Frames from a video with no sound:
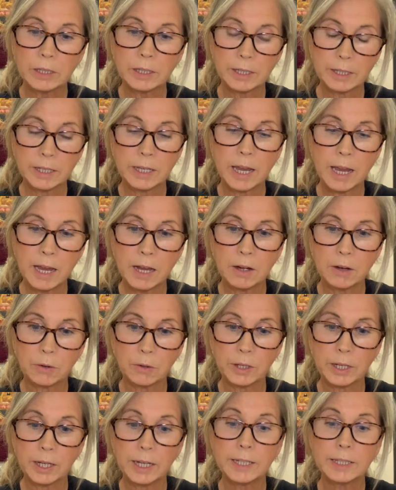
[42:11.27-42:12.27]
it now,
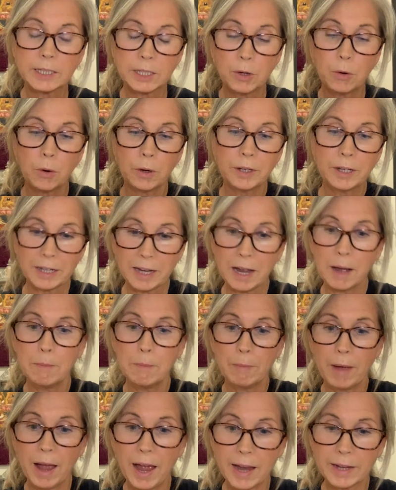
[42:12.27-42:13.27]
it's going to come
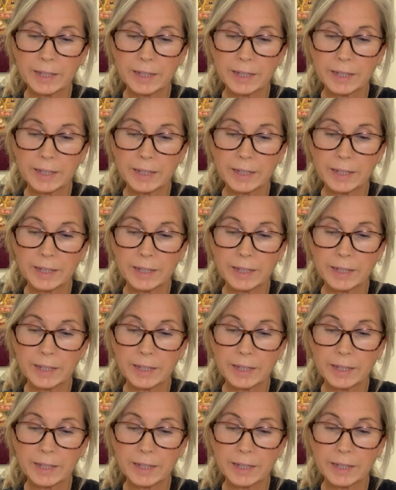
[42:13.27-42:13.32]
back.